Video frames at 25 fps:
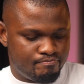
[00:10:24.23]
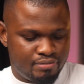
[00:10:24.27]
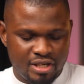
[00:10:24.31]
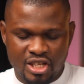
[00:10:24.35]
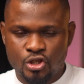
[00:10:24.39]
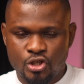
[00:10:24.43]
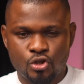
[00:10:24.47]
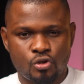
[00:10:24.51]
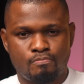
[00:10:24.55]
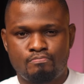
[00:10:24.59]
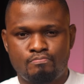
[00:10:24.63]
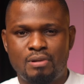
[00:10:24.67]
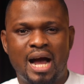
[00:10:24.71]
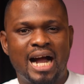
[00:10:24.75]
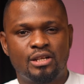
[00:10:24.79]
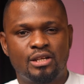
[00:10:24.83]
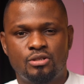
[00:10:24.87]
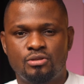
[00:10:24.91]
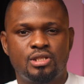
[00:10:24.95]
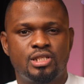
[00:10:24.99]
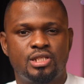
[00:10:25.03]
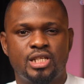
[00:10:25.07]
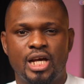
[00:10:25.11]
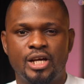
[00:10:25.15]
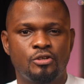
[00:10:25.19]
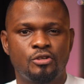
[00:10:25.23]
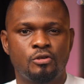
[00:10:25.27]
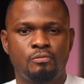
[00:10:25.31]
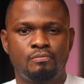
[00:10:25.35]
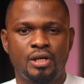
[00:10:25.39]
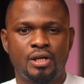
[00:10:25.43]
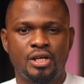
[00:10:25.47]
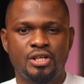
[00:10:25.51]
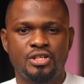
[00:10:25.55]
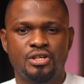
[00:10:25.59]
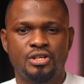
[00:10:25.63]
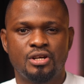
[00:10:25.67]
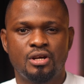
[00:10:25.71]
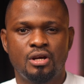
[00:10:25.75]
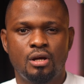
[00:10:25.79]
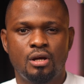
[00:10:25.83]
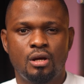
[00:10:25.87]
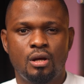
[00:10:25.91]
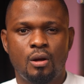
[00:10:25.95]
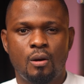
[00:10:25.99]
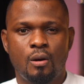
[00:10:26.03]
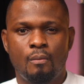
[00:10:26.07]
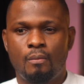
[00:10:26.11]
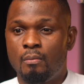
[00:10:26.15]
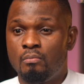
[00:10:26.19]
brings you back to the thank you page.
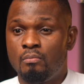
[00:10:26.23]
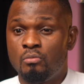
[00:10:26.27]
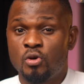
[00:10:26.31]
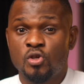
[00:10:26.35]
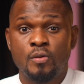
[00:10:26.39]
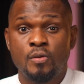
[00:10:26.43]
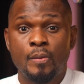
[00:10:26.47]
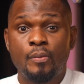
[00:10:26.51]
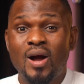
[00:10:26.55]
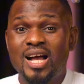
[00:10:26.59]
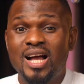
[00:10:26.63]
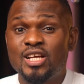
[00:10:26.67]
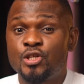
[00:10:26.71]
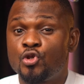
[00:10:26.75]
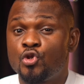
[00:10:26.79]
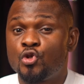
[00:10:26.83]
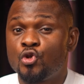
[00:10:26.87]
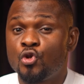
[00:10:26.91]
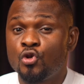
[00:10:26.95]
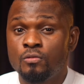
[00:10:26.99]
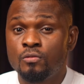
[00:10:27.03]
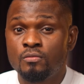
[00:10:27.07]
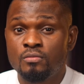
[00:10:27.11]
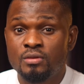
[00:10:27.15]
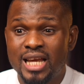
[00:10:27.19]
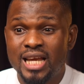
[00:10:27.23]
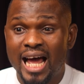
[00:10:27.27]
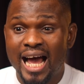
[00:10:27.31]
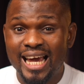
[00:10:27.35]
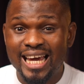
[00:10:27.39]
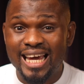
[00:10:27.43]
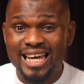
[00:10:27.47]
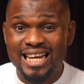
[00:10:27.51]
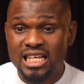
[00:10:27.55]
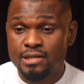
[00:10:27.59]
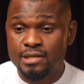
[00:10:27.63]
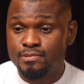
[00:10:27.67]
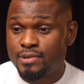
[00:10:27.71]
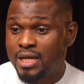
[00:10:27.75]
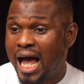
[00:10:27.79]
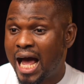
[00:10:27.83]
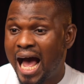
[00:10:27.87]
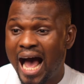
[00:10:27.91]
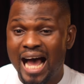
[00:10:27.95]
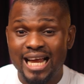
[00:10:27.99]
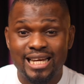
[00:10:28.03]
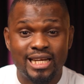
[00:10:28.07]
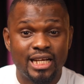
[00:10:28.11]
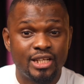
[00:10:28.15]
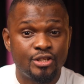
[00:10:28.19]
But most people assume that it has been
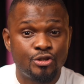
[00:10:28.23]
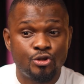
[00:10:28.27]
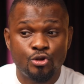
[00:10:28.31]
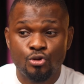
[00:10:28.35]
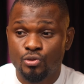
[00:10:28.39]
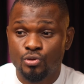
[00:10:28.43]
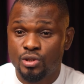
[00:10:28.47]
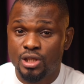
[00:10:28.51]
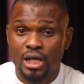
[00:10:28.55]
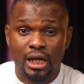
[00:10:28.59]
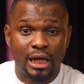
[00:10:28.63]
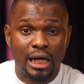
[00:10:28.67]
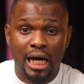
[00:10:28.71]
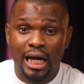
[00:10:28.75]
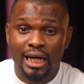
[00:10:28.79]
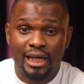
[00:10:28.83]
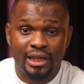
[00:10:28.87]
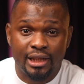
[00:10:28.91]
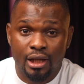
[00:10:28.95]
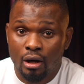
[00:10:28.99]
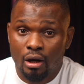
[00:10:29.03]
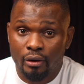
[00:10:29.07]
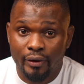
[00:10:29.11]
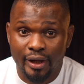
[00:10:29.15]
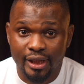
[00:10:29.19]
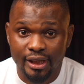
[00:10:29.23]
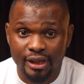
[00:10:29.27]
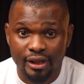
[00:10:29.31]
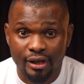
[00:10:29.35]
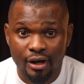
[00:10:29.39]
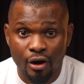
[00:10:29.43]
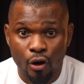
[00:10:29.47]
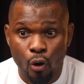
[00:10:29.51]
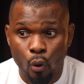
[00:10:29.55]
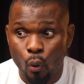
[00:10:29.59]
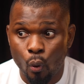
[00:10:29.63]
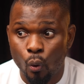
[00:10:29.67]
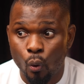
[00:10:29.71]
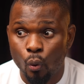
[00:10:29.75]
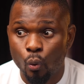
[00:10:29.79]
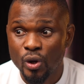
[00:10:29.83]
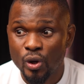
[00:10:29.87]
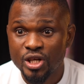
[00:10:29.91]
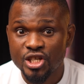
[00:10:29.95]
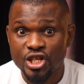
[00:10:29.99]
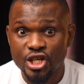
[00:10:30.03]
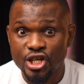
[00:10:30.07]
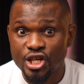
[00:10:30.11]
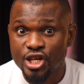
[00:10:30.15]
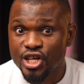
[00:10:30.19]
added to their calendar already,
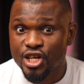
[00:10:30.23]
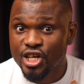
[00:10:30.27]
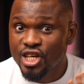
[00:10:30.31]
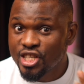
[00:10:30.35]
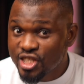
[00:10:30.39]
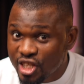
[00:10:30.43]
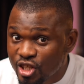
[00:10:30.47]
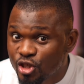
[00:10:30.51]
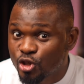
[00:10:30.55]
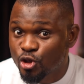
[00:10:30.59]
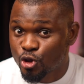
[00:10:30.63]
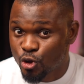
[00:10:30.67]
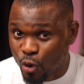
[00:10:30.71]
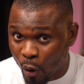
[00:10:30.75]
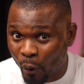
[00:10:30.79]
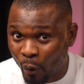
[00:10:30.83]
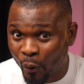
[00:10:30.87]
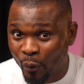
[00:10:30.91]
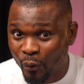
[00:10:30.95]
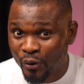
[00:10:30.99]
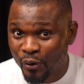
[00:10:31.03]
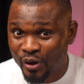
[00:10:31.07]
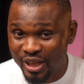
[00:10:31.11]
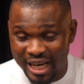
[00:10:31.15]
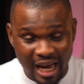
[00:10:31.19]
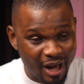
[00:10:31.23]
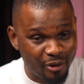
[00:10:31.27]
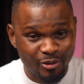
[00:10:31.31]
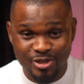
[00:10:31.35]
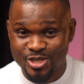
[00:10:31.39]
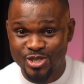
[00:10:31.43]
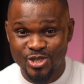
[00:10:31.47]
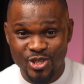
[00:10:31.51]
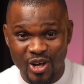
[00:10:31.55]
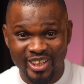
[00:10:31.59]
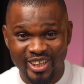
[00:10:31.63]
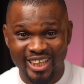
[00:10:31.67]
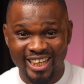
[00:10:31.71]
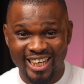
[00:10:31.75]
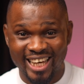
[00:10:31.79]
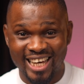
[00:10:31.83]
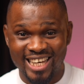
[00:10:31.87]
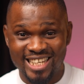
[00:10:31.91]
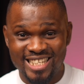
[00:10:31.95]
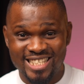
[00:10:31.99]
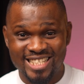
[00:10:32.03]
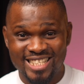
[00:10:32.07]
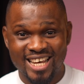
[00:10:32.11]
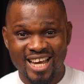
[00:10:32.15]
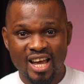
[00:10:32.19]
which isn't so. That was not the
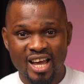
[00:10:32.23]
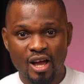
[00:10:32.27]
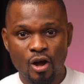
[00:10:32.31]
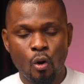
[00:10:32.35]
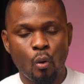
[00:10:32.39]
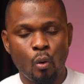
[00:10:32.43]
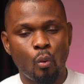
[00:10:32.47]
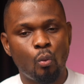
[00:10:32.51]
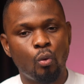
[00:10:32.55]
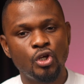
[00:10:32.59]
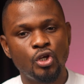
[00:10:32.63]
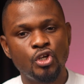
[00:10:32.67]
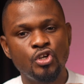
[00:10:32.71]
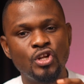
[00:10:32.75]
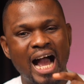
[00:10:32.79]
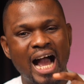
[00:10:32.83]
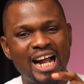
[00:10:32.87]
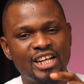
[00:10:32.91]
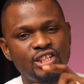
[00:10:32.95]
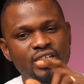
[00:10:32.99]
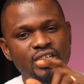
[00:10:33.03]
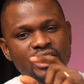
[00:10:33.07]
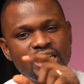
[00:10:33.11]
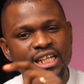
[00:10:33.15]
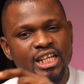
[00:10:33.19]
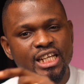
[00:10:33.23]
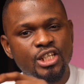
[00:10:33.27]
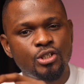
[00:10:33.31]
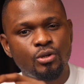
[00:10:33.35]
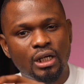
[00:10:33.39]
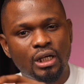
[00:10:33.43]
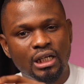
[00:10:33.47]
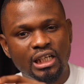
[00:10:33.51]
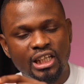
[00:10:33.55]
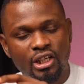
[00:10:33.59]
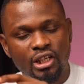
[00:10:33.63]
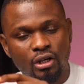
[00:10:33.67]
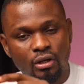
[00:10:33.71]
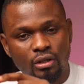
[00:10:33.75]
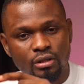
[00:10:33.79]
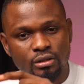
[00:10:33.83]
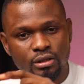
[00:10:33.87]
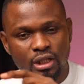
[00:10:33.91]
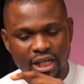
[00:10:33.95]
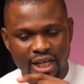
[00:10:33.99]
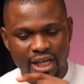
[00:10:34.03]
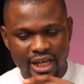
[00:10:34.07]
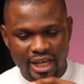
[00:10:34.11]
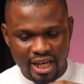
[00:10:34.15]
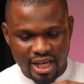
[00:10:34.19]
case. What you actually need to click
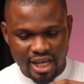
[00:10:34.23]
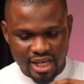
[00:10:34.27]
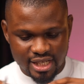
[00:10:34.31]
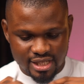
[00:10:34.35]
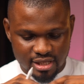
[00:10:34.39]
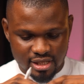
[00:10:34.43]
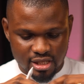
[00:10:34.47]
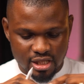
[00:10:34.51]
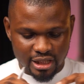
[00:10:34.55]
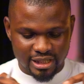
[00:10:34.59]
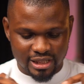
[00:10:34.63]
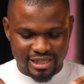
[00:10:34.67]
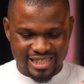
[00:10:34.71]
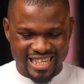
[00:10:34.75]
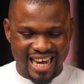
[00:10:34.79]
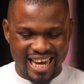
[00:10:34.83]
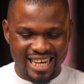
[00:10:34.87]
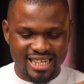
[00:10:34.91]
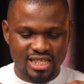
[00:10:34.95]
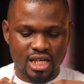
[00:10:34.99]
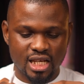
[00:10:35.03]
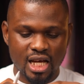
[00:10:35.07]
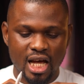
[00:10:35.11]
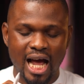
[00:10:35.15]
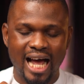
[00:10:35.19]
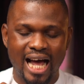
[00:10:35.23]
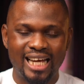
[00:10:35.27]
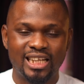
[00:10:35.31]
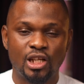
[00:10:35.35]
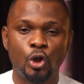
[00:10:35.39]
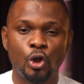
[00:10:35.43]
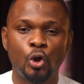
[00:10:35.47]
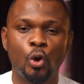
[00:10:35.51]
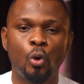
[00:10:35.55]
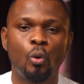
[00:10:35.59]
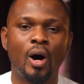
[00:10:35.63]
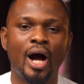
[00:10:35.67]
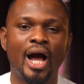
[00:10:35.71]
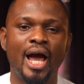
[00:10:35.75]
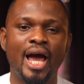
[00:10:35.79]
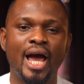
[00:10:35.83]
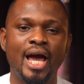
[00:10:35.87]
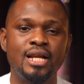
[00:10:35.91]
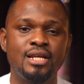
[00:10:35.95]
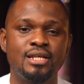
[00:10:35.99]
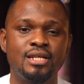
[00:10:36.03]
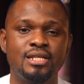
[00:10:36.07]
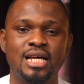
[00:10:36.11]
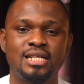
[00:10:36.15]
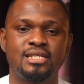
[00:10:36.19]
on is the text at the lower
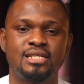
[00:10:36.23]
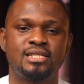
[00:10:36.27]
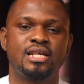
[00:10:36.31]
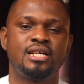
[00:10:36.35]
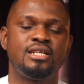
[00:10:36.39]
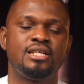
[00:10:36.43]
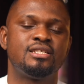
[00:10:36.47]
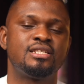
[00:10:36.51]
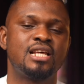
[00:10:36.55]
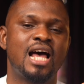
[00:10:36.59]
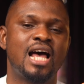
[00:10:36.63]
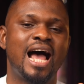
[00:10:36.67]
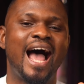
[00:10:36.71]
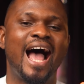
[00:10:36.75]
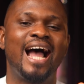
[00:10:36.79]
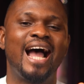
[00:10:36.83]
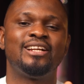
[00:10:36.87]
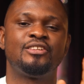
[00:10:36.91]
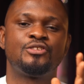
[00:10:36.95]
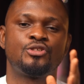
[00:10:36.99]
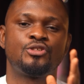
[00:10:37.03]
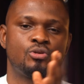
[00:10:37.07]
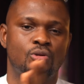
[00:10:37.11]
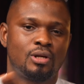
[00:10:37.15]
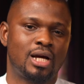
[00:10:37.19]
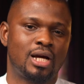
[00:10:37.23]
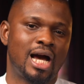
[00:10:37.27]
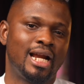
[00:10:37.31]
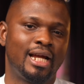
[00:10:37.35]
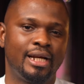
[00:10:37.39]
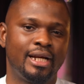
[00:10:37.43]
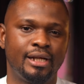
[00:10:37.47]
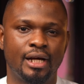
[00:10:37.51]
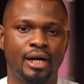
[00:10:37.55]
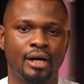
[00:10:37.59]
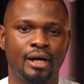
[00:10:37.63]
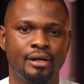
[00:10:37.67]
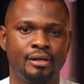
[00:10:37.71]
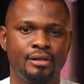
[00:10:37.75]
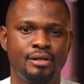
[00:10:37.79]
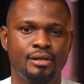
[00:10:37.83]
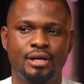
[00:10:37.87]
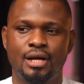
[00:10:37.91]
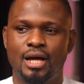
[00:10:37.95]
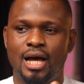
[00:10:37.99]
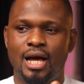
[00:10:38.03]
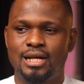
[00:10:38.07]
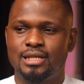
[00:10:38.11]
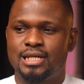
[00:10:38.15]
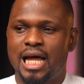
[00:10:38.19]
end that says add to calendar.
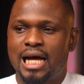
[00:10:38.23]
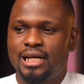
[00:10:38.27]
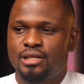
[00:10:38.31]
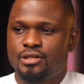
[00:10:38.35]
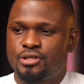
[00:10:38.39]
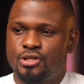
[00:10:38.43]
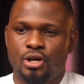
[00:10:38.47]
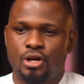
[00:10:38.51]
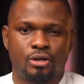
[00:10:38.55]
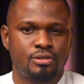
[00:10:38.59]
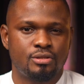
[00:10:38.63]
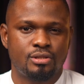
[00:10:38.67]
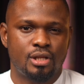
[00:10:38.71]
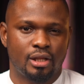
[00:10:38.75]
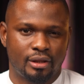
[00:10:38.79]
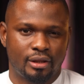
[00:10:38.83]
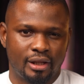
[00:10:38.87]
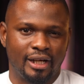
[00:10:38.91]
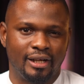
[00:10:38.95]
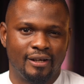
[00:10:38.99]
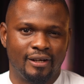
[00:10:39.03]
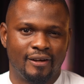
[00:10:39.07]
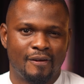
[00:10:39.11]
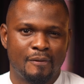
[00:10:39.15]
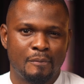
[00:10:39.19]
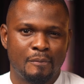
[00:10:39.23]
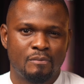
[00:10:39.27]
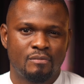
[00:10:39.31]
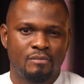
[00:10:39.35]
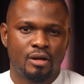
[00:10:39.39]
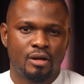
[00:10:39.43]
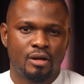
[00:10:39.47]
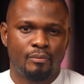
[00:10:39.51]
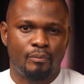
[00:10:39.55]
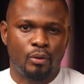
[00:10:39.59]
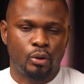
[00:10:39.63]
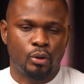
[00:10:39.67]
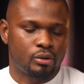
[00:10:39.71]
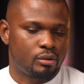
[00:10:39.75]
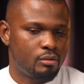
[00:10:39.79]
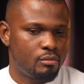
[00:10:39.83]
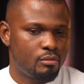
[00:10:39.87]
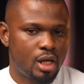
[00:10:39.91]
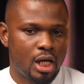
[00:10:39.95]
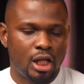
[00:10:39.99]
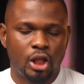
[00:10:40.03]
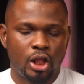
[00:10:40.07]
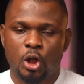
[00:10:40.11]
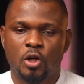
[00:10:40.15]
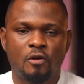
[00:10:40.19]
And that does the thing. But
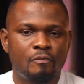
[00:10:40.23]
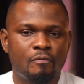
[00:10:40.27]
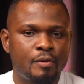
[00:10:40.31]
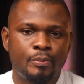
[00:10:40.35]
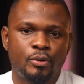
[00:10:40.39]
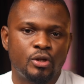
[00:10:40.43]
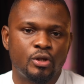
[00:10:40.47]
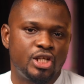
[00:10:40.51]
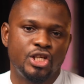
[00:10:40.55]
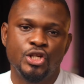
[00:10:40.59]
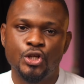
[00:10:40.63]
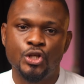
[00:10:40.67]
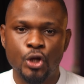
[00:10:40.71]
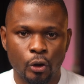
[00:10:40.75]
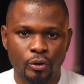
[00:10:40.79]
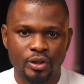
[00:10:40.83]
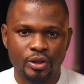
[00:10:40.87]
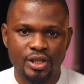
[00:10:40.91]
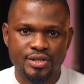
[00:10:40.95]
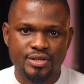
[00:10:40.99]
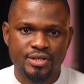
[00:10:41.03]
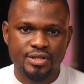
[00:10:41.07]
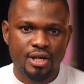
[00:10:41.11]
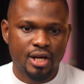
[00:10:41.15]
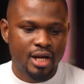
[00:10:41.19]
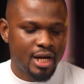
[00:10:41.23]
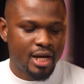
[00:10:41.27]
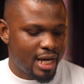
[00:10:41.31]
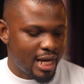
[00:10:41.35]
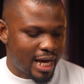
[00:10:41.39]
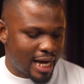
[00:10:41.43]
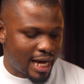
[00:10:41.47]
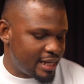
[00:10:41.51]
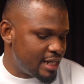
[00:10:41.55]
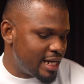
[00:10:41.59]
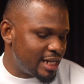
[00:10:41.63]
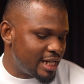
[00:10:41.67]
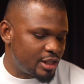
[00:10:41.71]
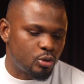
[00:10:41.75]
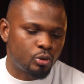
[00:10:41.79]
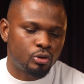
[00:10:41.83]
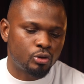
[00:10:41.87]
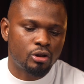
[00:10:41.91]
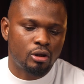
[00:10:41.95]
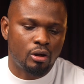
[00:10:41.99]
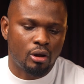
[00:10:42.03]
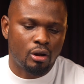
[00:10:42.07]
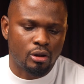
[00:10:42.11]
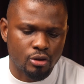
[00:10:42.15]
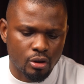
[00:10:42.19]
a lot of people didn't know this. And then I
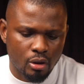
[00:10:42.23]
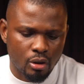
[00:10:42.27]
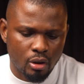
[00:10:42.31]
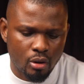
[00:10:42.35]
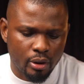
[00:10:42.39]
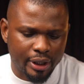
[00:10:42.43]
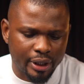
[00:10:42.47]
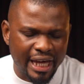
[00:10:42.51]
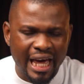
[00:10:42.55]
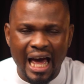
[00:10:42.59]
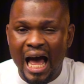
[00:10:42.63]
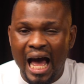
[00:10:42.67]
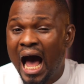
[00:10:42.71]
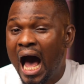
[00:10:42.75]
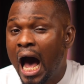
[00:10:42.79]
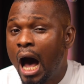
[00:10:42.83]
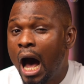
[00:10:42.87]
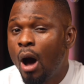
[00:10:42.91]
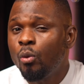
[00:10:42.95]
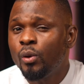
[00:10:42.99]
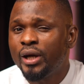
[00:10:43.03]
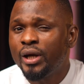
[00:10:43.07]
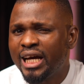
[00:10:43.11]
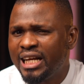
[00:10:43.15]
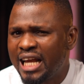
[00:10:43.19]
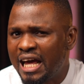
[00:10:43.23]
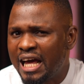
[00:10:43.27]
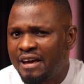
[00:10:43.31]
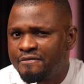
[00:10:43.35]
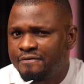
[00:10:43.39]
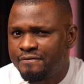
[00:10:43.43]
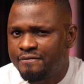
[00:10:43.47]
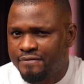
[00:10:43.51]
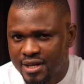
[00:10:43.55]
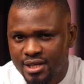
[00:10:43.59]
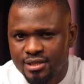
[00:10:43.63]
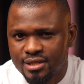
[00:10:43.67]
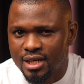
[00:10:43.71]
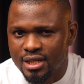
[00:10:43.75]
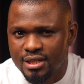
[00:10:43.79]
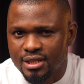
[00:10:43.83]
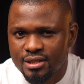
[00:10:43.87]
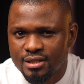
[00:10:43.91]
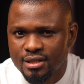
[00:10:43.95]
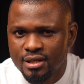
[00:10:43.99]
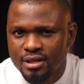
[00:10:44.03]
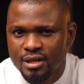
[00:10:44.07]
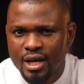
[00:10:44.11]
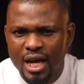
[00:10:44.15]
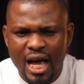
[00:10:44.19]
told Claude, okay, how can I fix
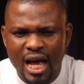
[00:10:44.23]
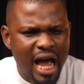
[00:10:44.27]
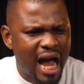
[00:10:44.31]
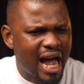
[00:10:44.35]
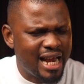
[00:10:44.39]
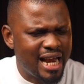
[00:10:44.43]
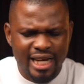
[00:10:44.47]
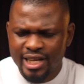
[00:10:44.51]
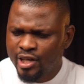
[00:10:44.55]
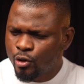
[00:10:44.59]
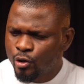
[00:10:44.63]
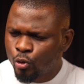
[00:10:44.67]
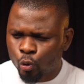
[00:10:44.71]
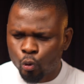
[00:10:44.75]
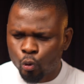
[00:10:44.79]
this? And then he